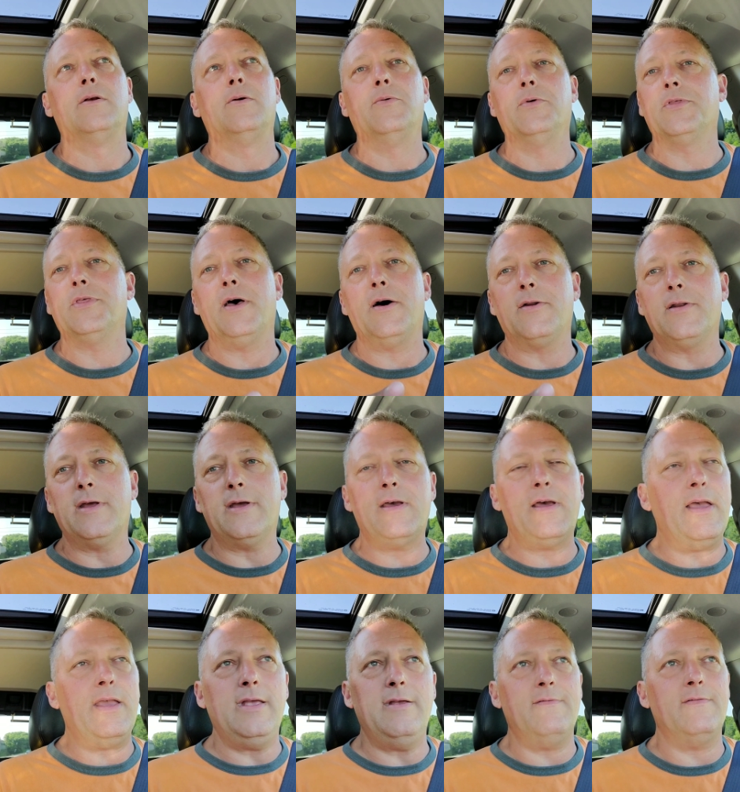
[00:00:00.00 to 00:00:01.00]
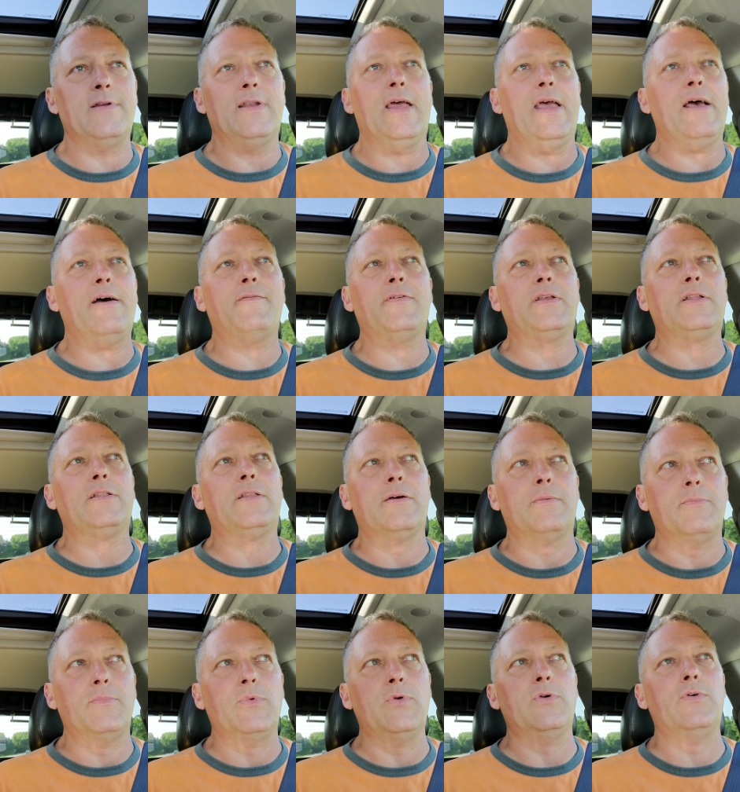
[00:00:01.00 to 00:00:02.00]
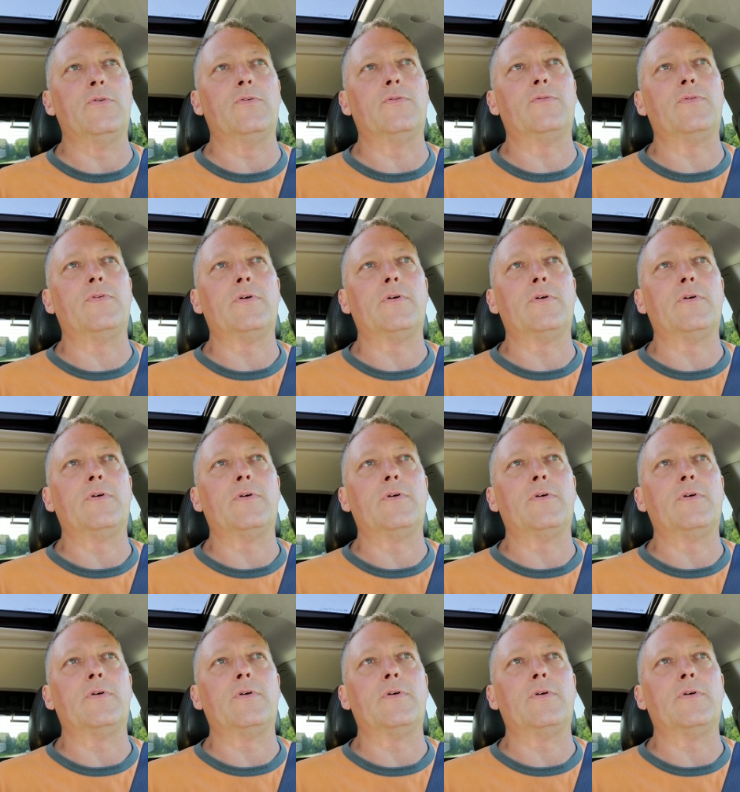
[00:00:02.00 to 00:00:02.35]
without even having to move